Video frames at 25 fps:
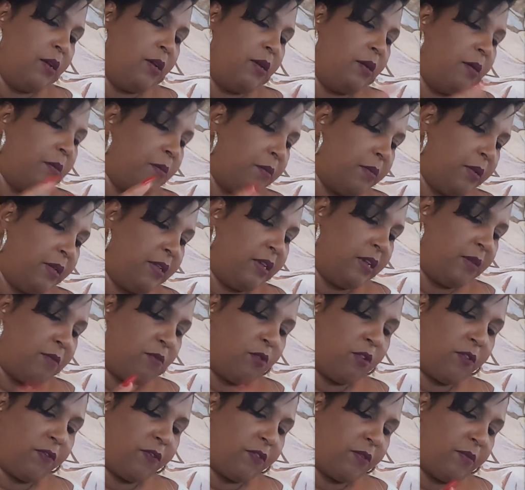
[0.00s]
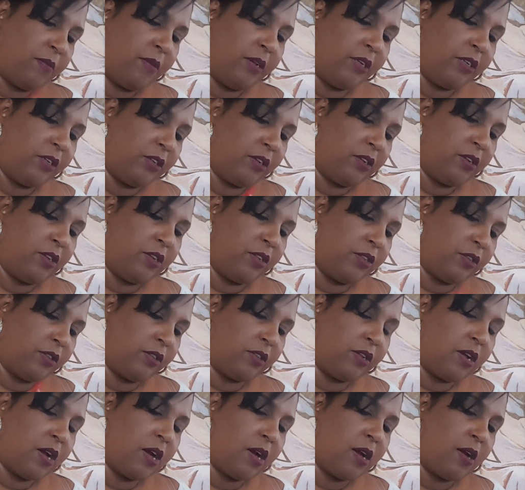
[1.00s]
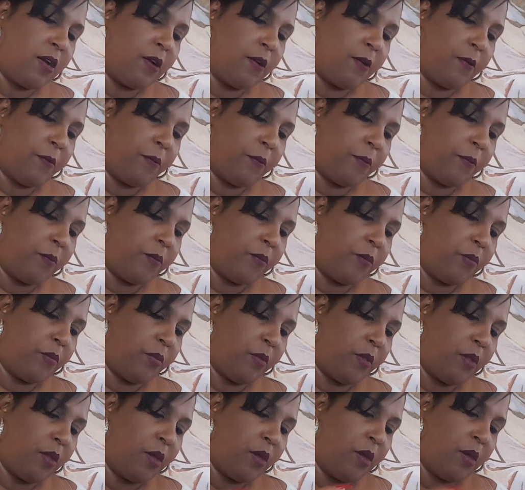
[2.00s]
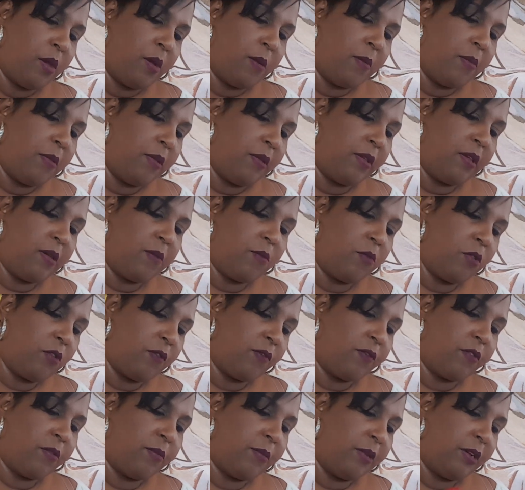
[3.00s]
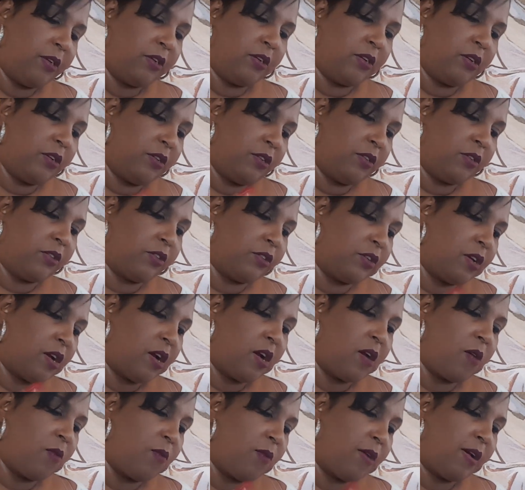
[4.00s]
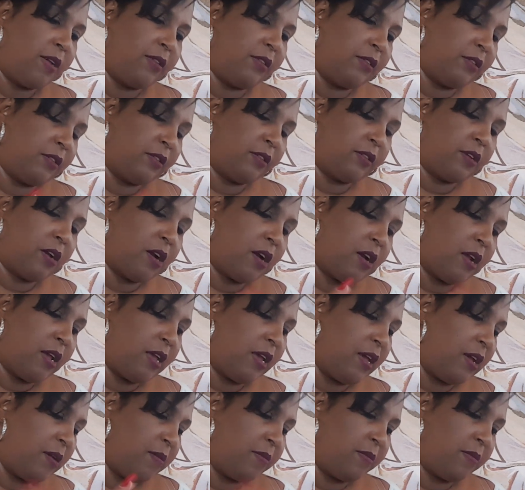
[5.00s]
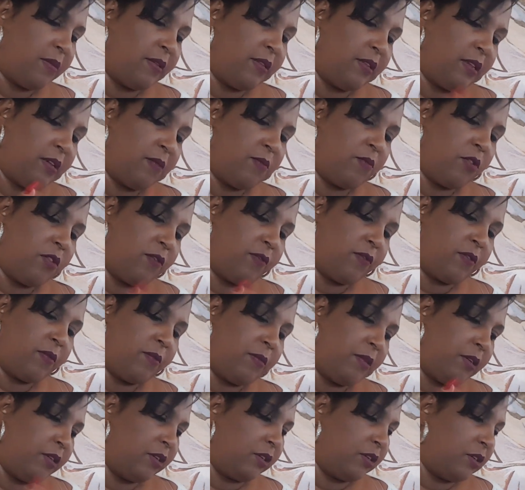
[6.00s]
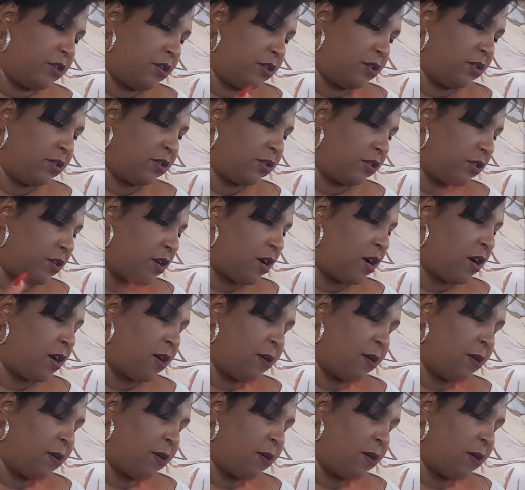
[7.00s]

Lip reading: Please get more information on the star. Please get more information on the star. Why is the star here? Please get more information on the star.